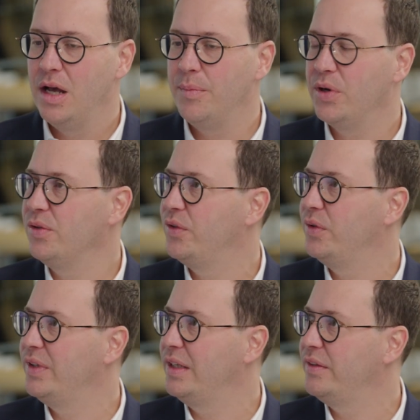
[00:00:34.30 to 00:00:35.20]
but
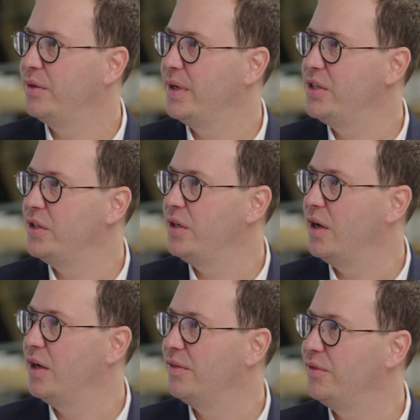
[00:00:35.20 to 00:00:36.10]
also the integration
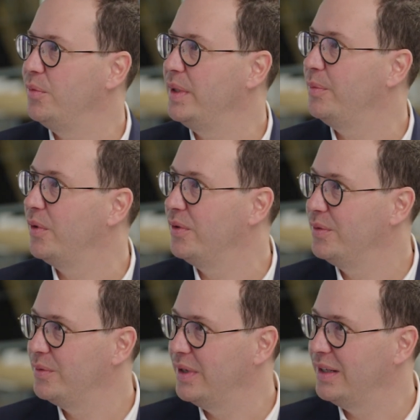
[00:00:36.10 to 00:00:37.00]
of the people,
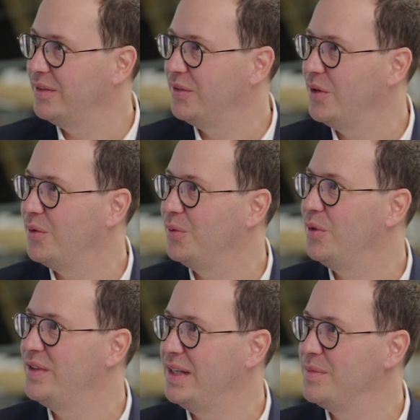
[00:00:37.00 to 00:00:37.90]
right? So
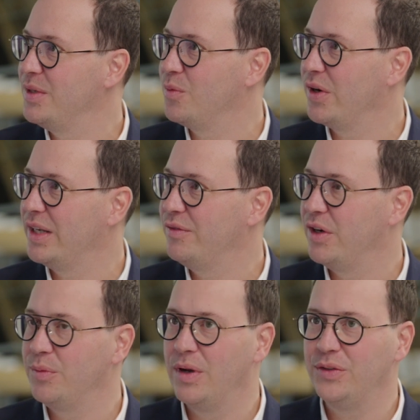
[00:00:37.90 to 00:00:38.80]
the teams are working
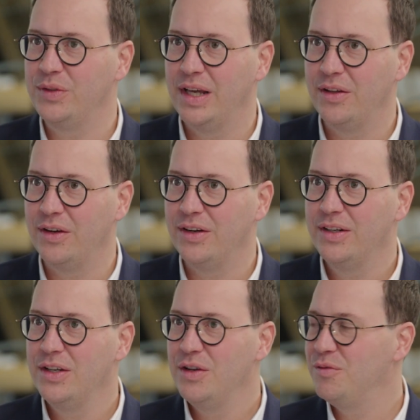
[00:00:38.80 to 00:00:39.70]
very well together
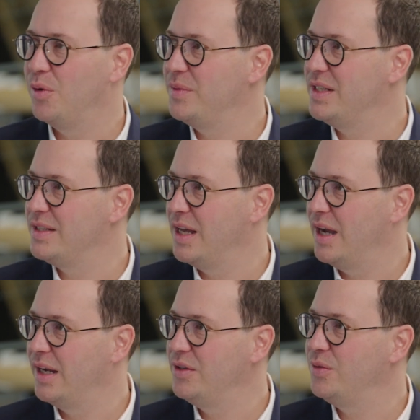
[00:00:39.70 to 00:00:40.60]
from
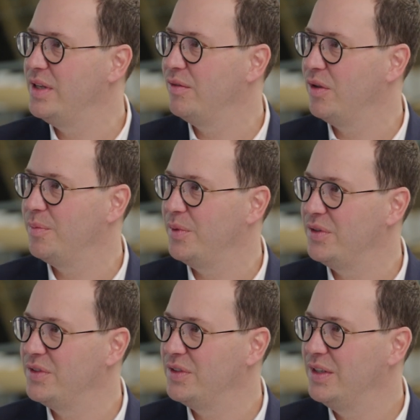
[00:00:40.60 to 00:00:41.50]
design to
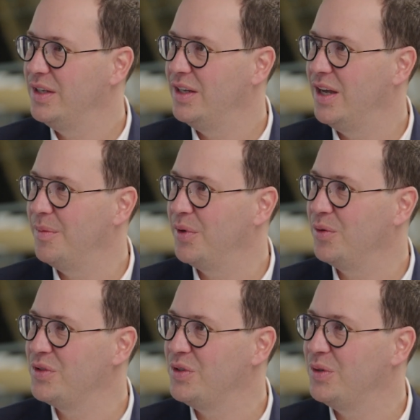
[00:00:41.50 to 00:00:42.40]
development, but
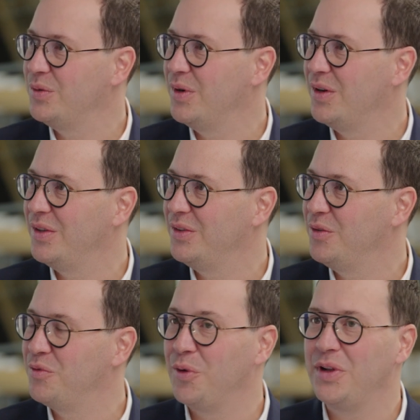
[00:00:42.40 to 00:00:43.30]
also on
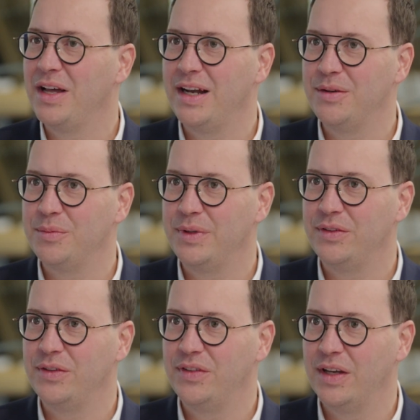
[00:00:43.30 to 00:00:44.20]
the front line
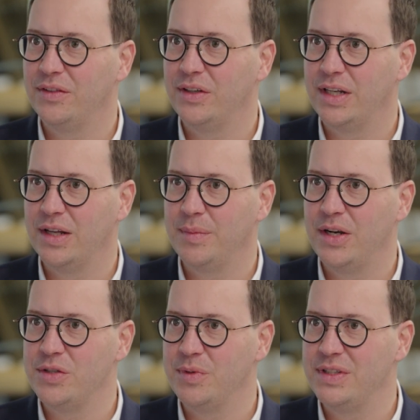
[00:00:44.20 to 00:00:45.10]
with the sales and account
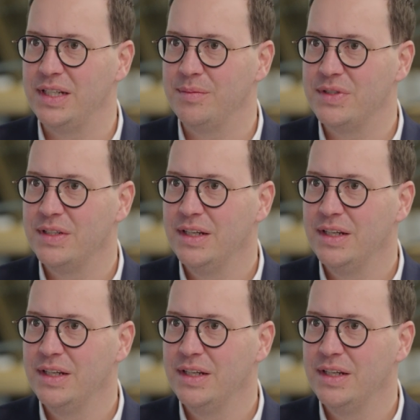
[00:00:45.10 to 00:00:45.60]
management teams.